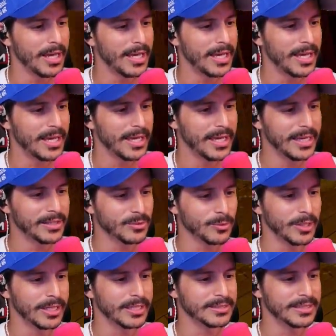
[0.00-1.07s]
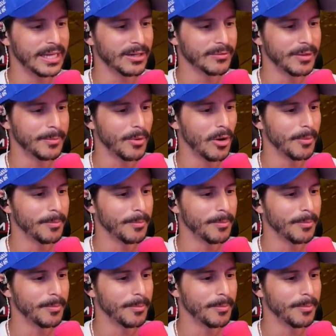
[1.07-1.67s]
is, well, I guess not of them all,